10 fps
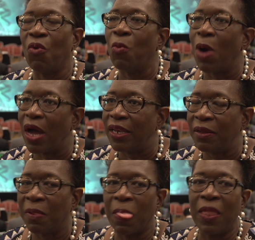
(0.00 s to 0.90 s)
One,
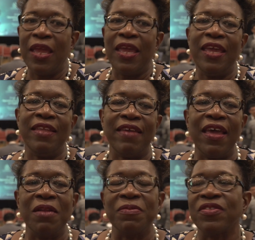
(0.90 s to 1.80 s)
it
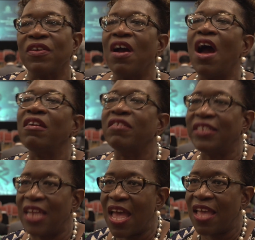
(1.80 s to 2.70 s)
helps to
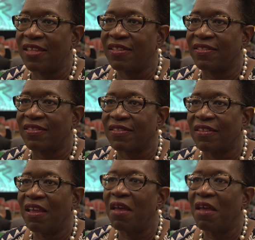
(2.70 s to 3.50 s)
concretize